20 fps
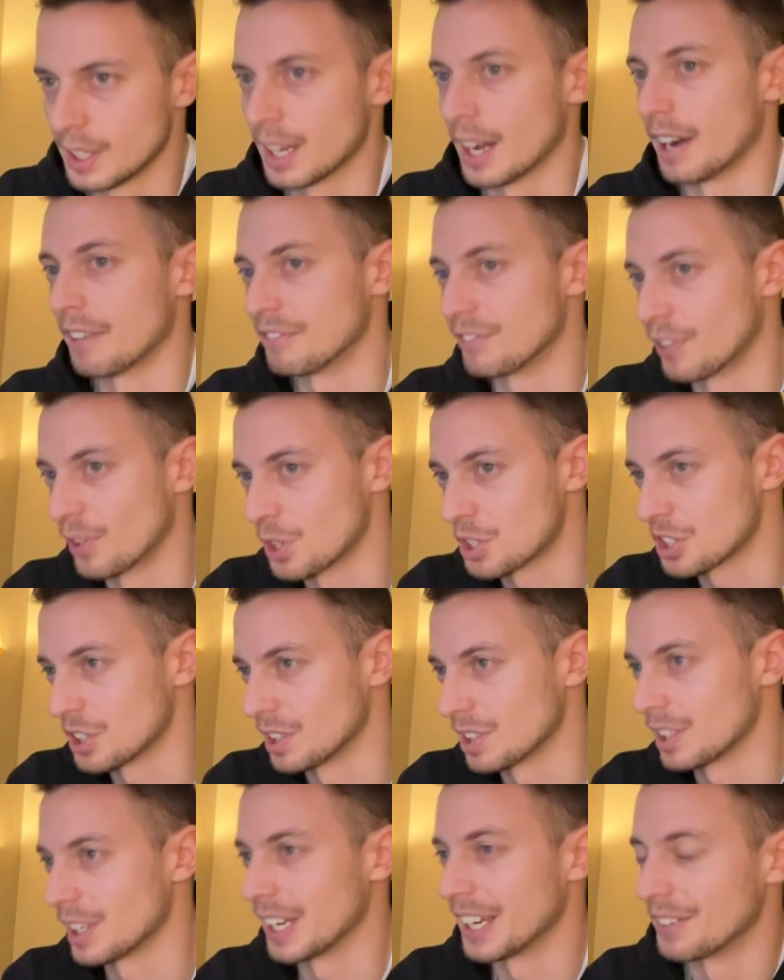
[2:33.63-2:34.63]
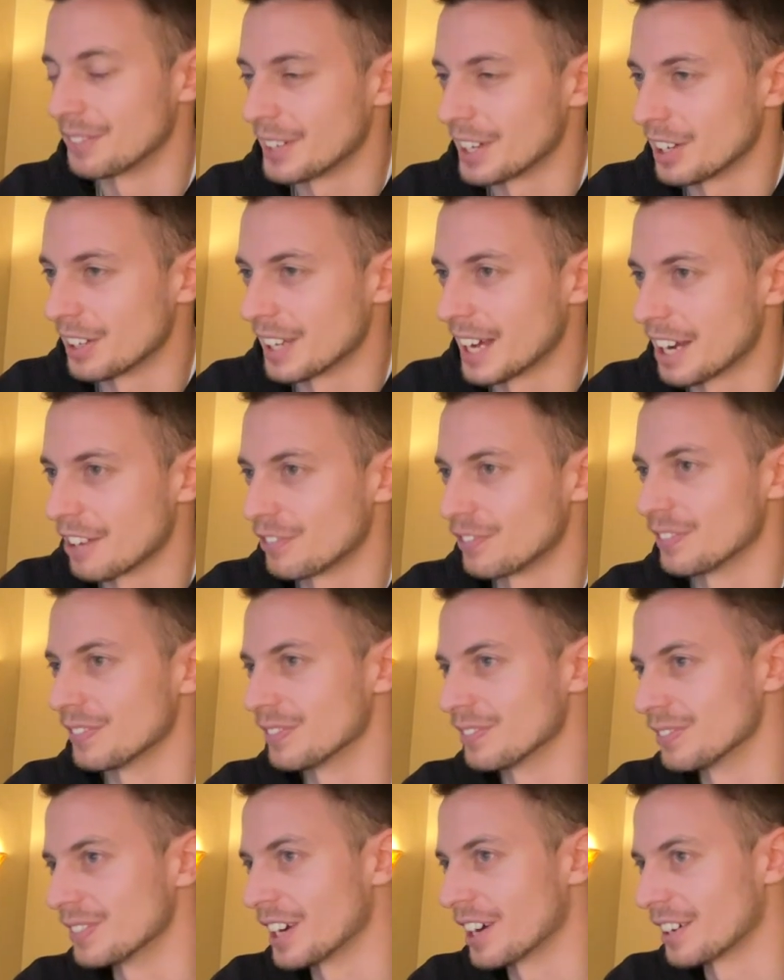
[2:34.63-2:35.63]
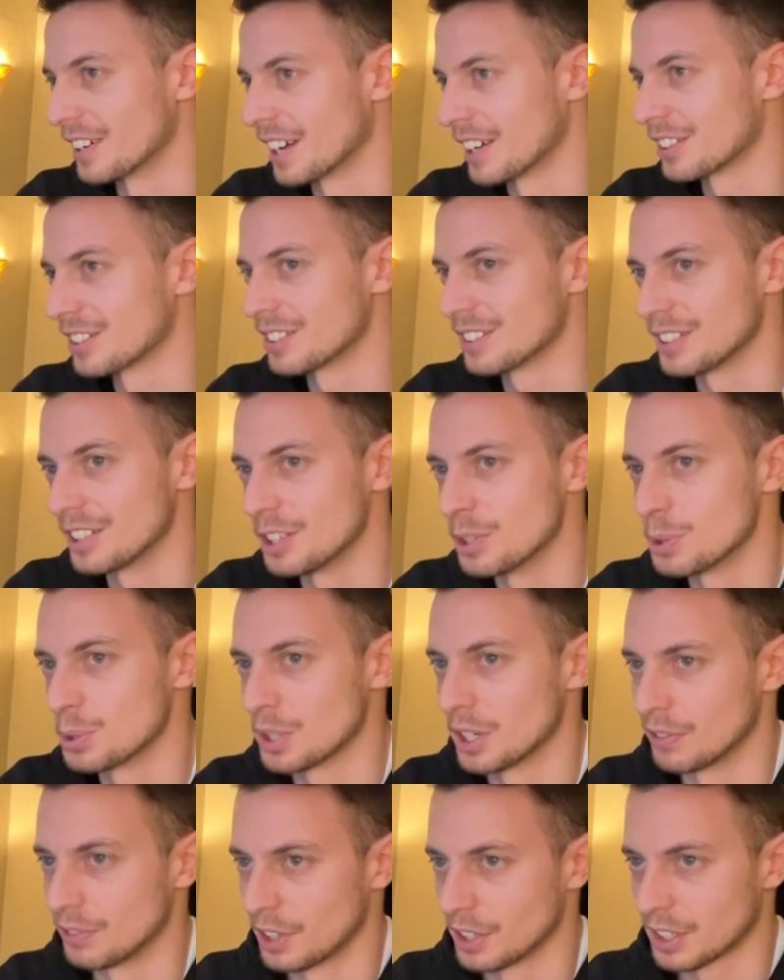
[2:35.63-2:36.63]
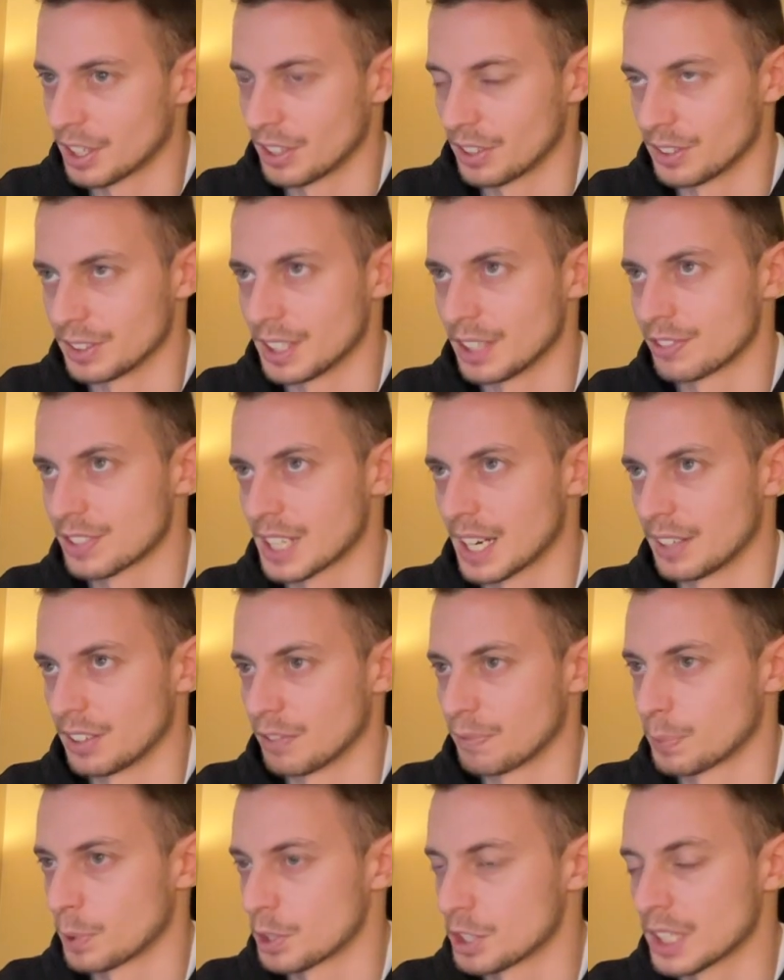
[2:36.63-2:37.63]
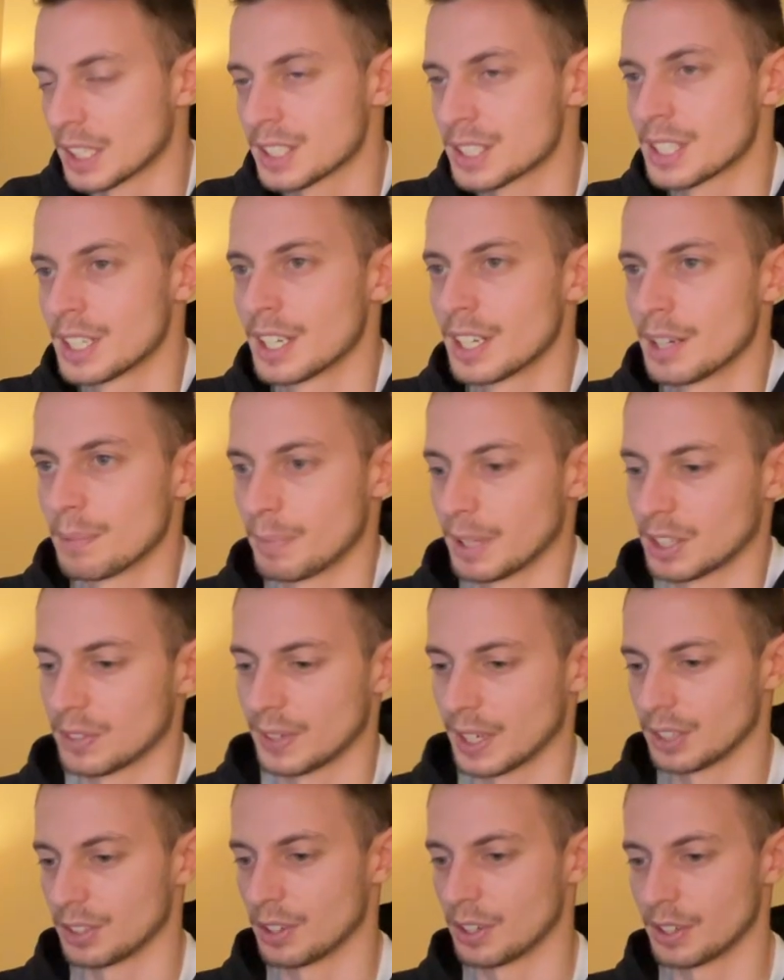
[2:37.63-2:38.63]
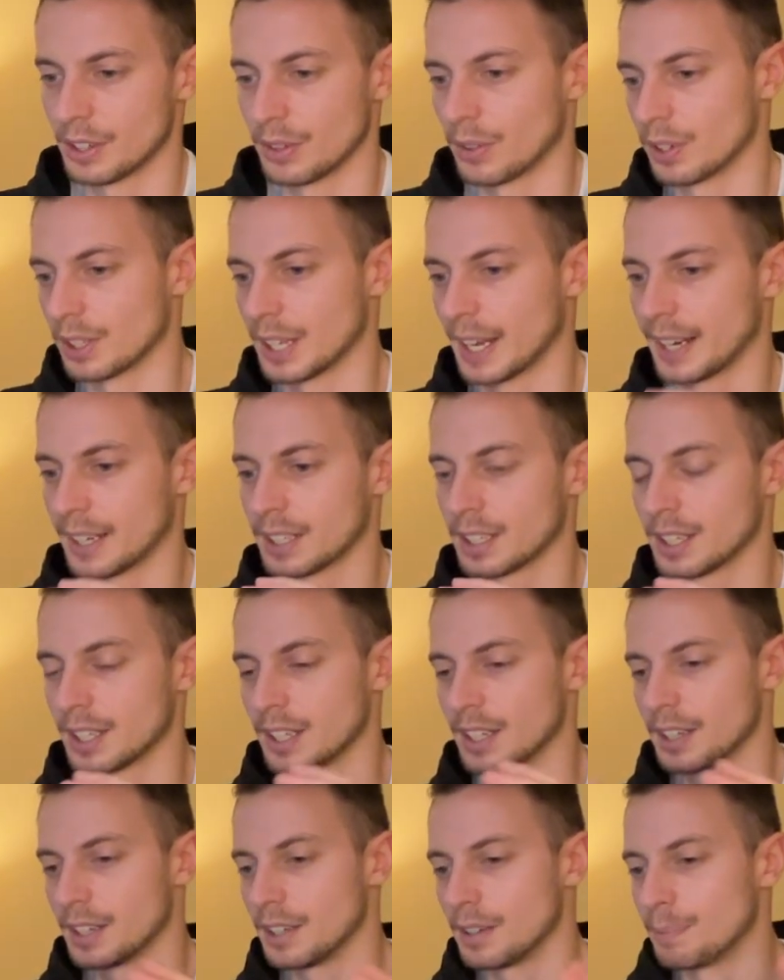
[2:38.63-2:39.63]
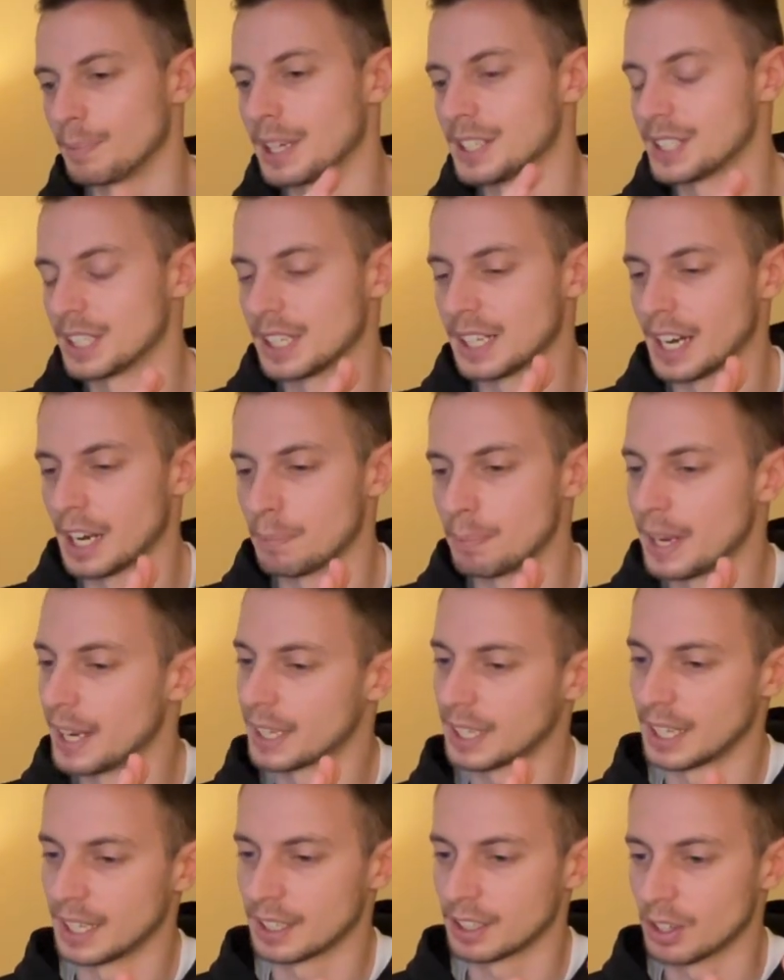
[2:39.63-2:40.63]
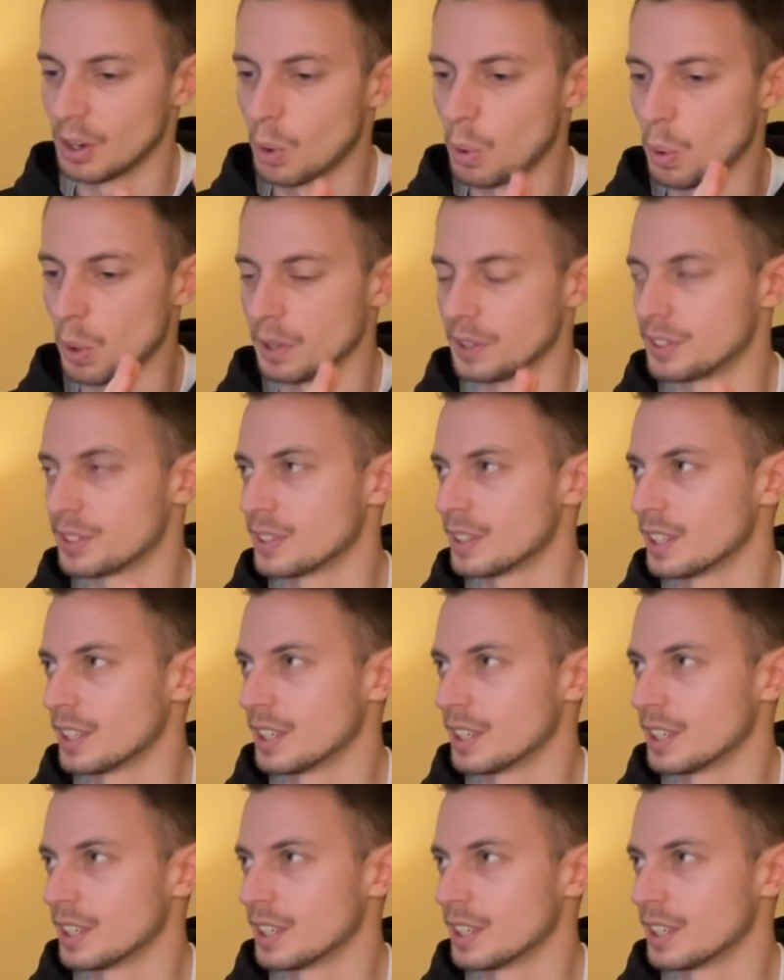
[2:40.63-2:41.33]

Unfortunately, in real life we are not usually working on this kind of projects, but rather on like basically like making old